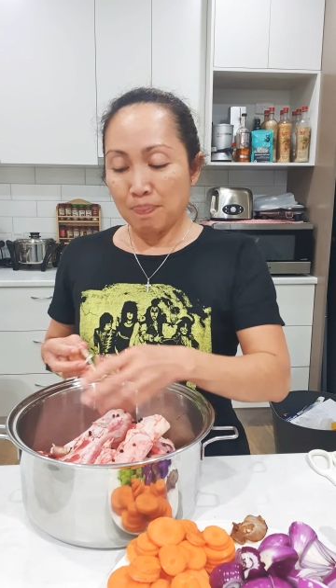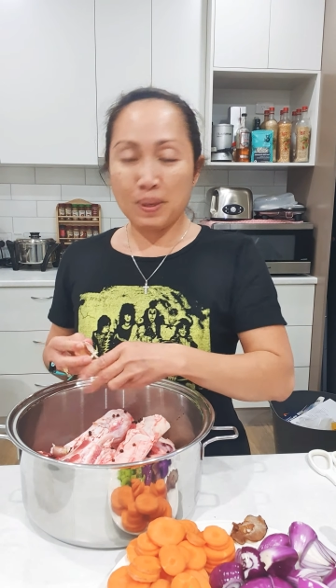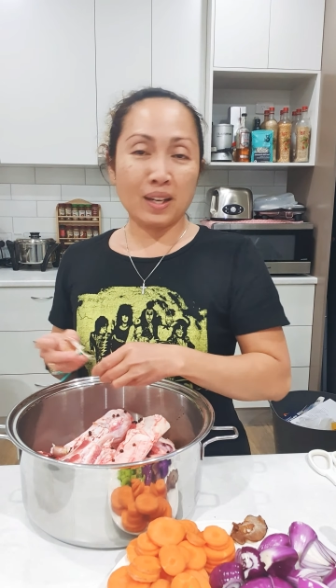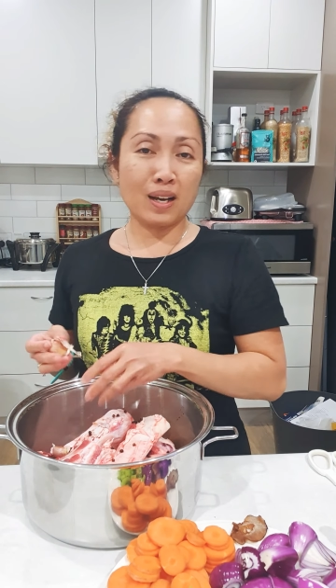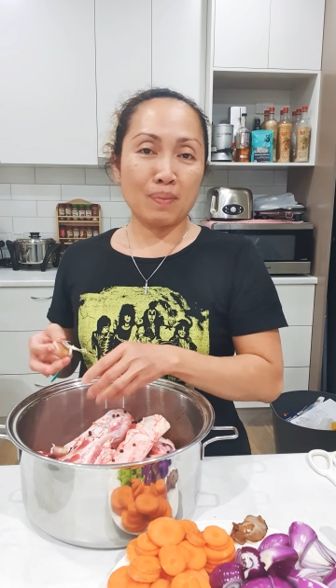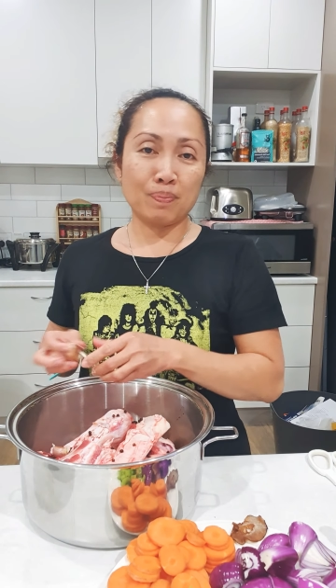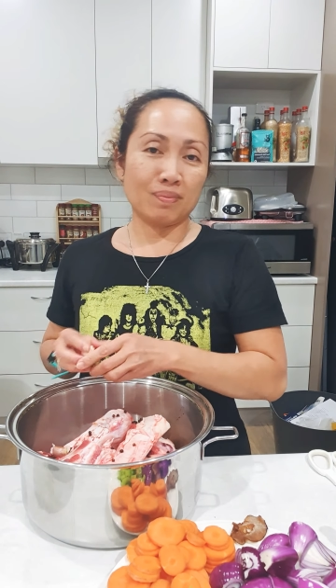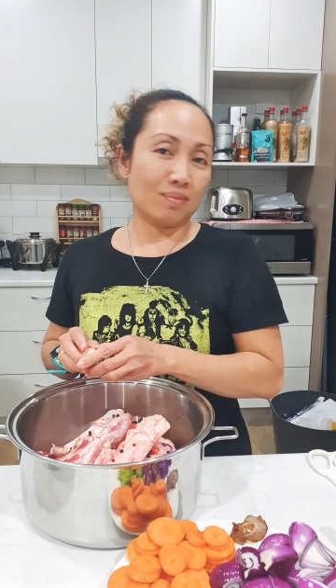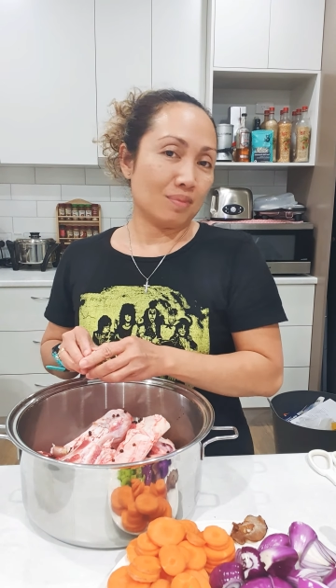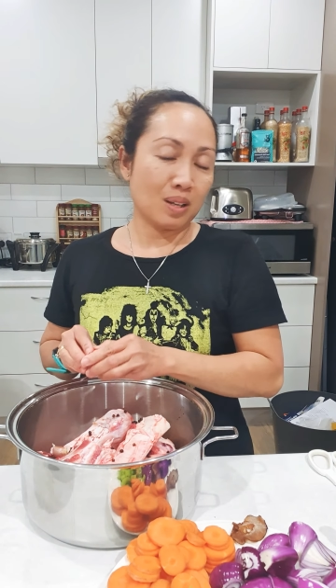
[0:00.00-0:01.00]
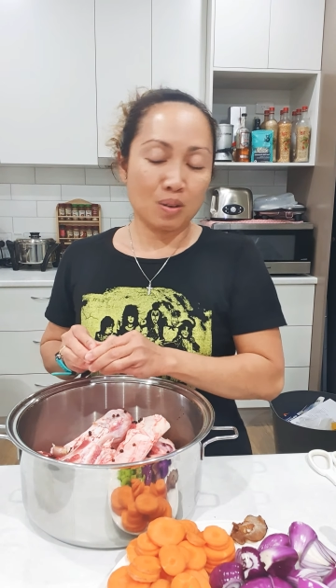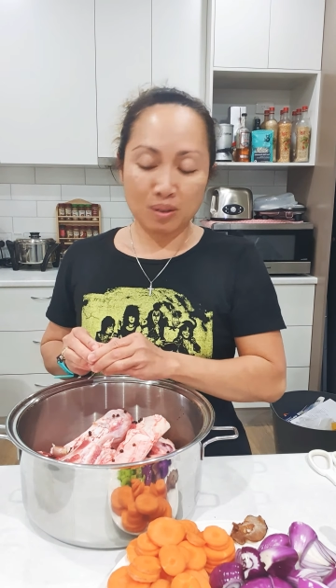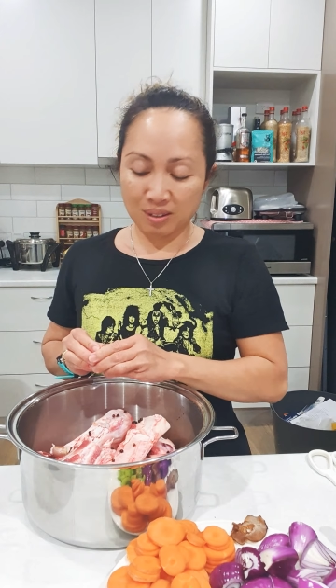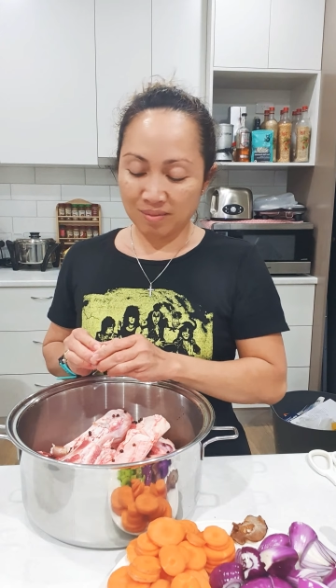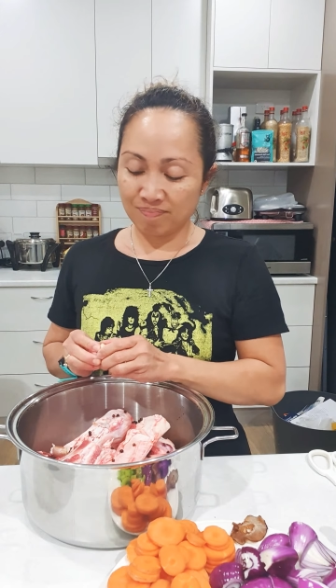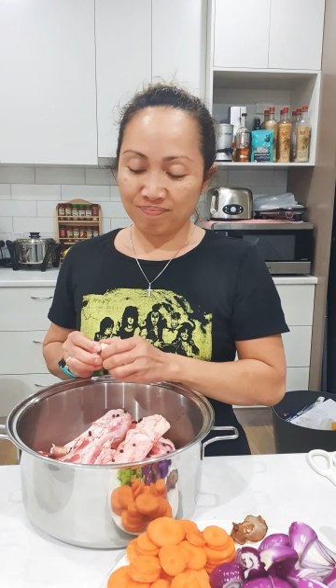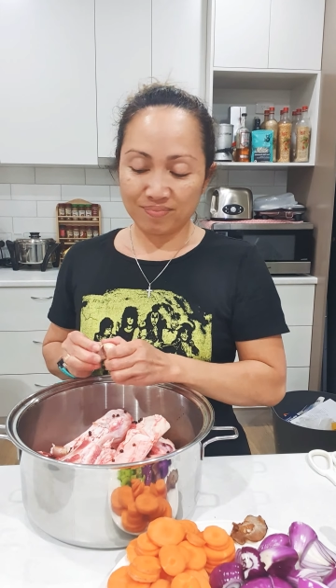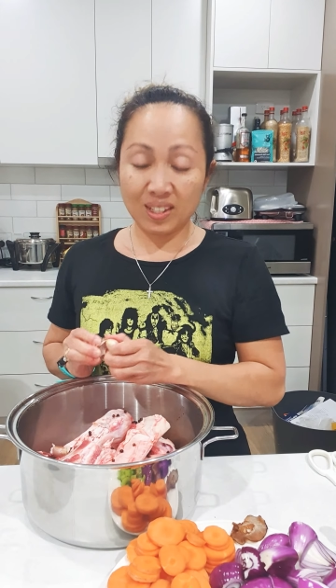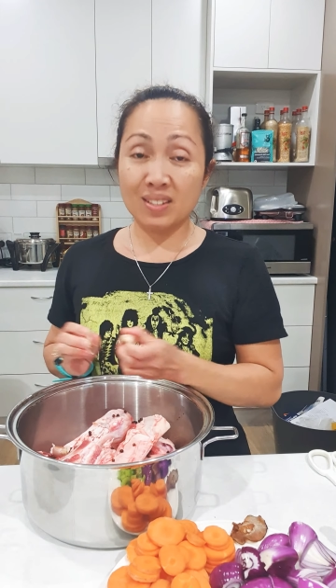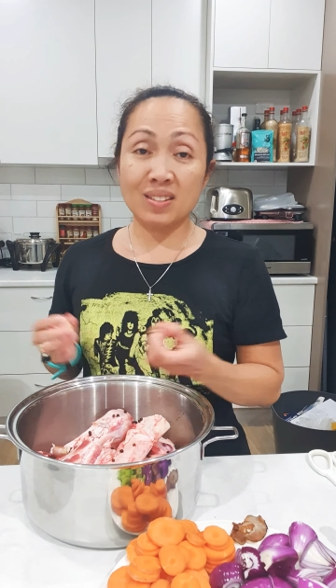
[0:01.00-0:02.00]
pick up
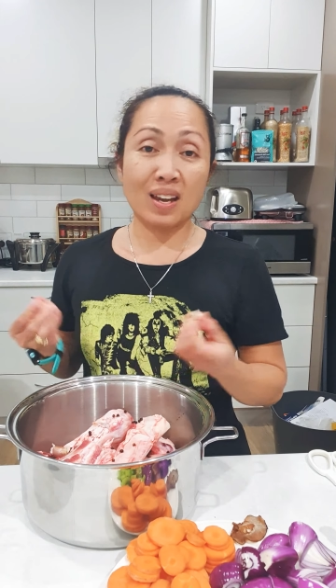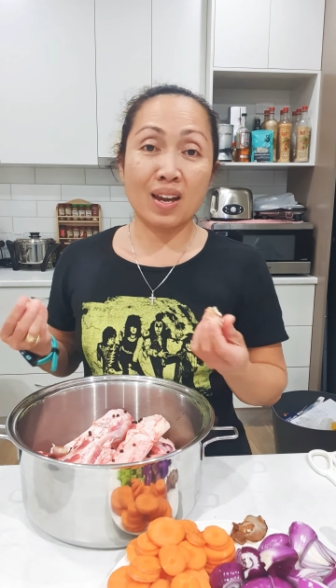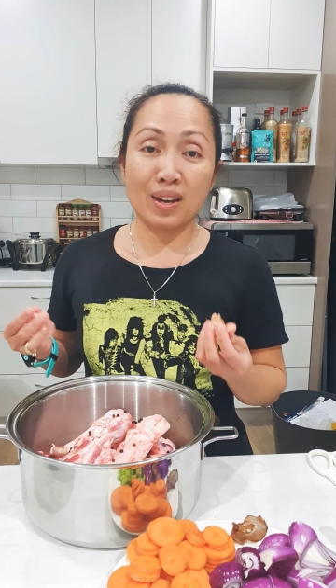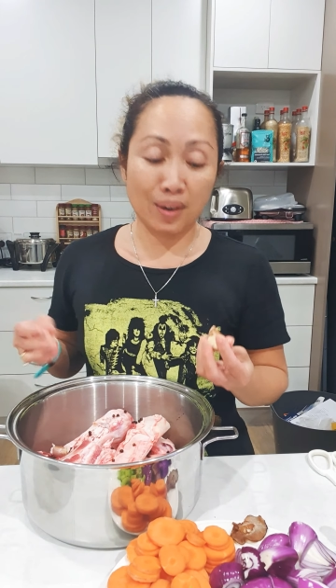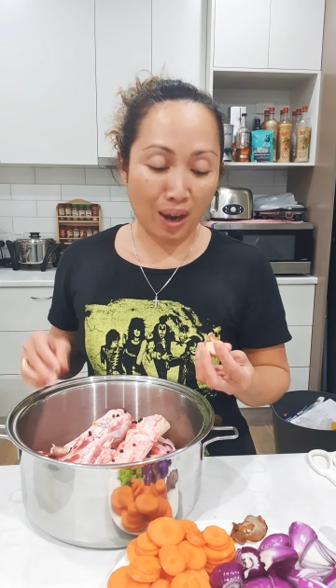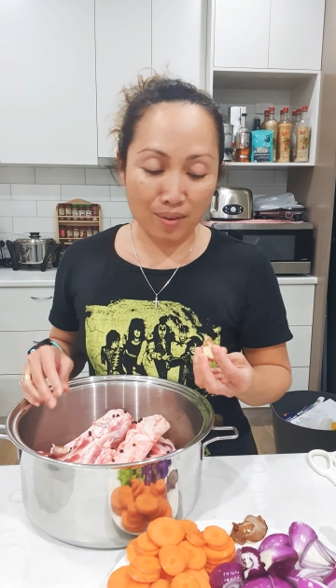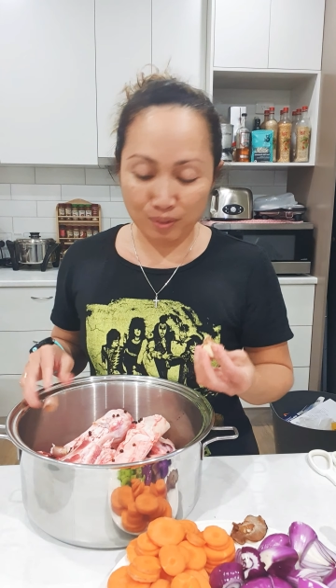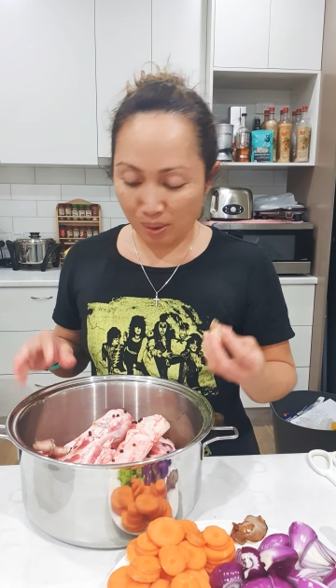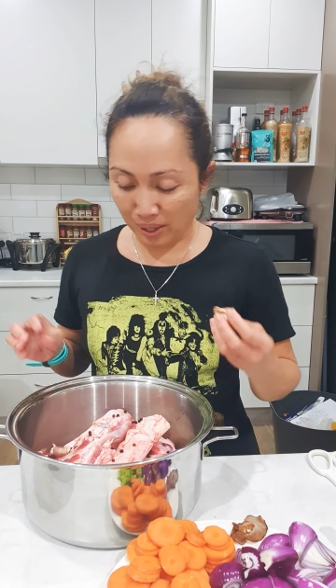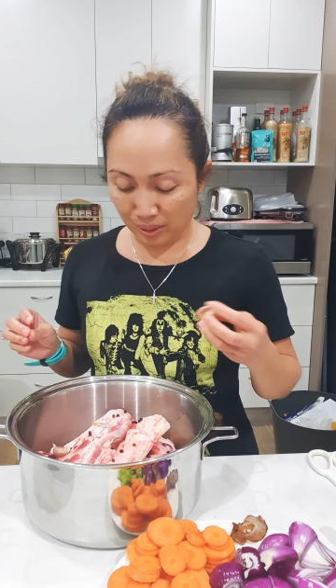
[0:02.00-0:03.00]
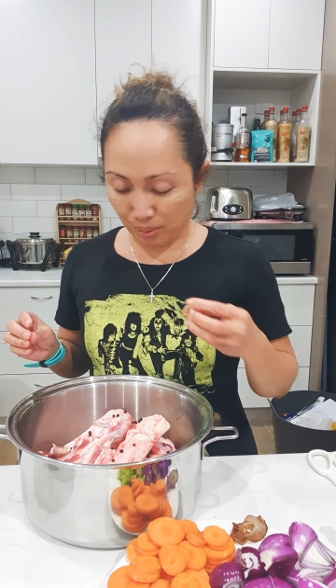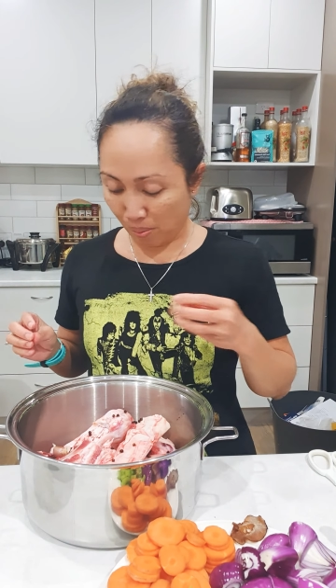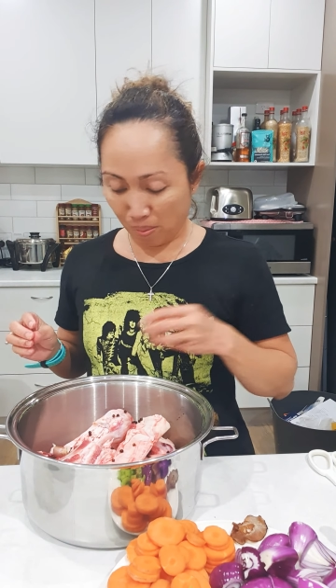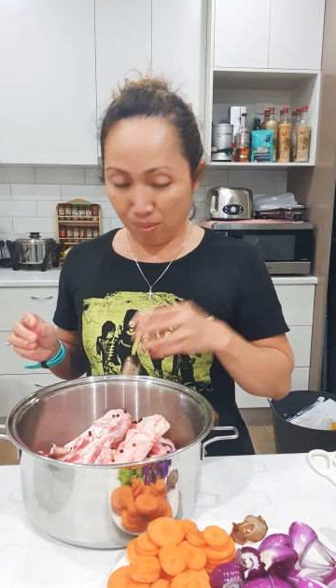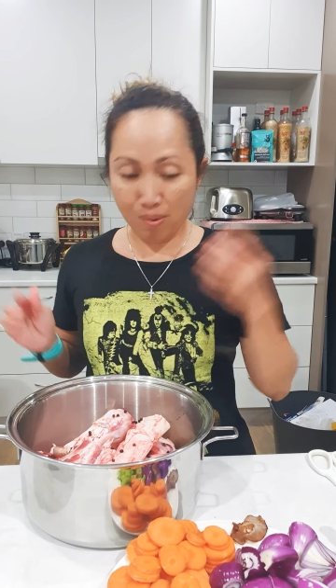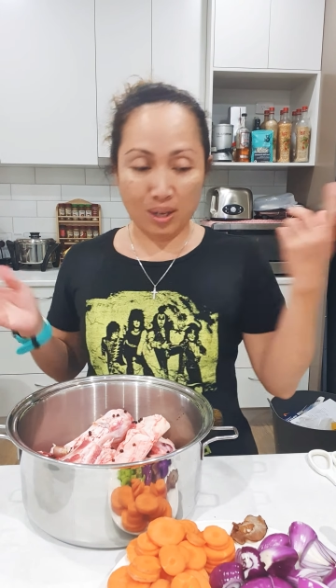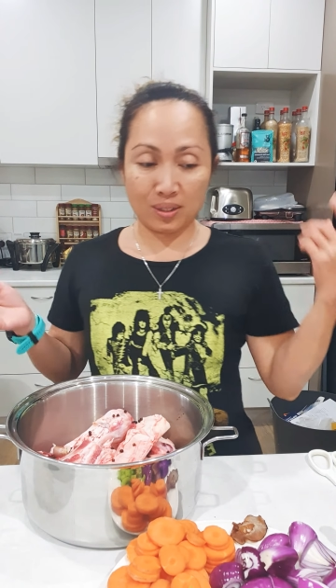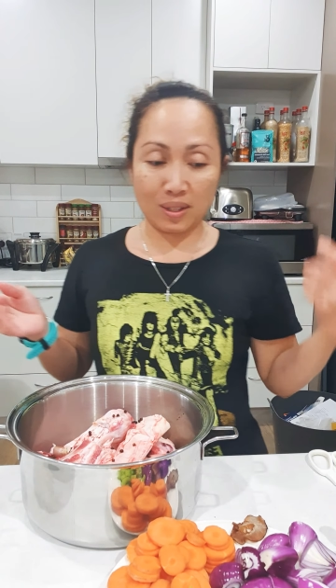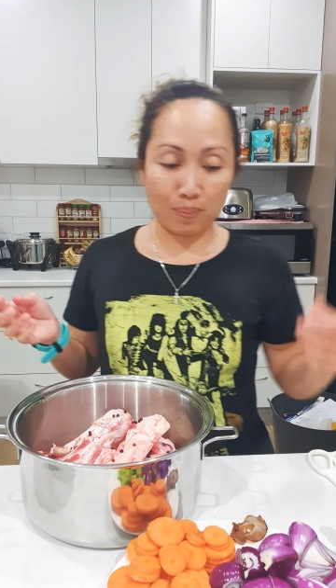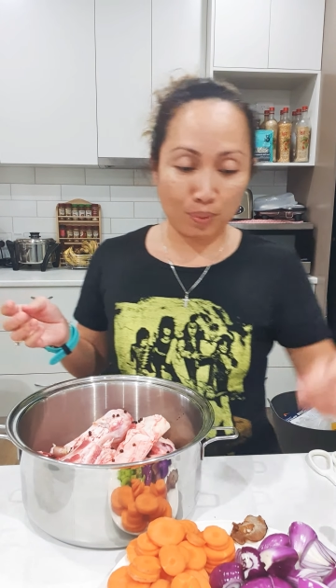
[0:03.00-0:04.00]
things that I have no idea what
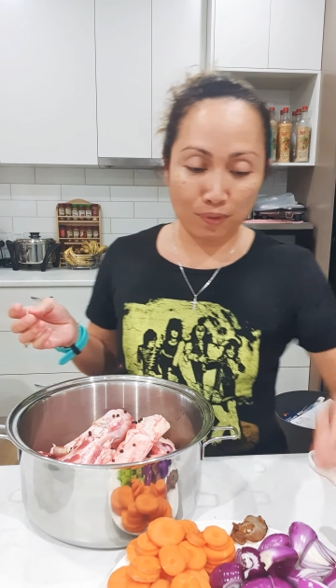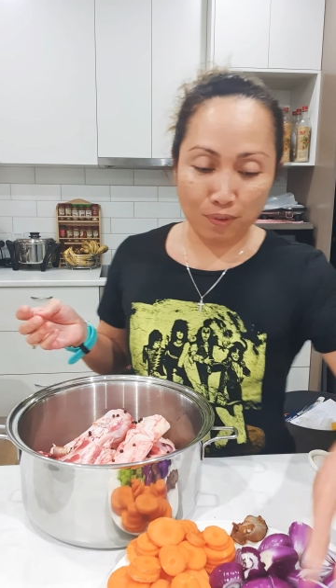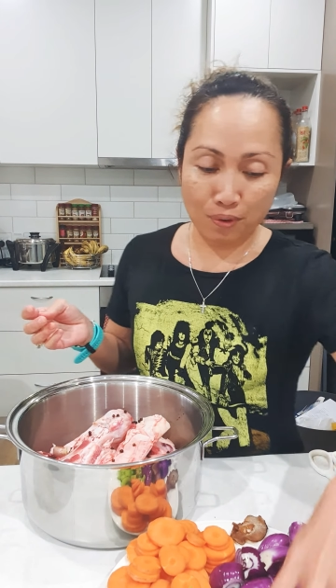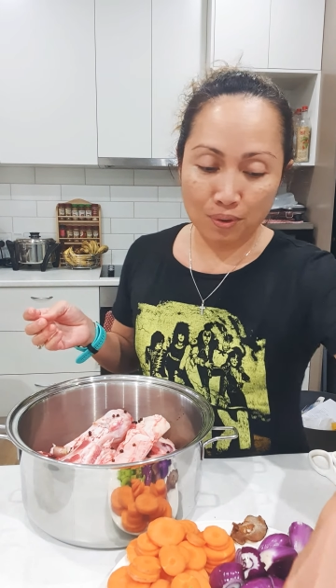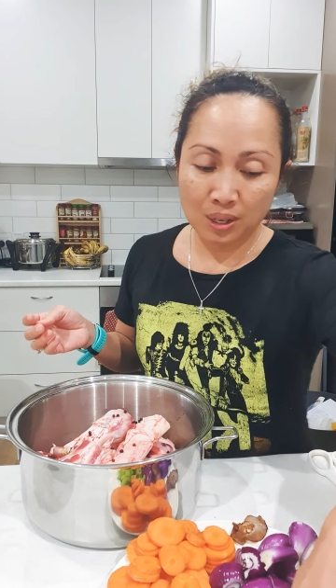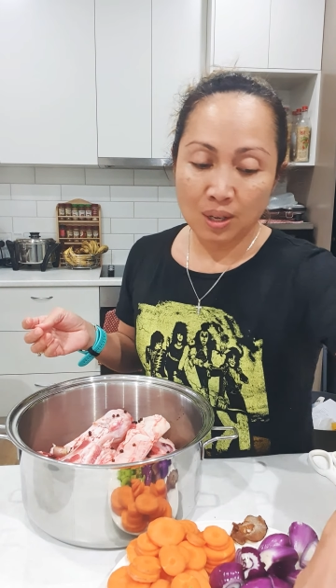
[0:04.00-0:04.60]
is it before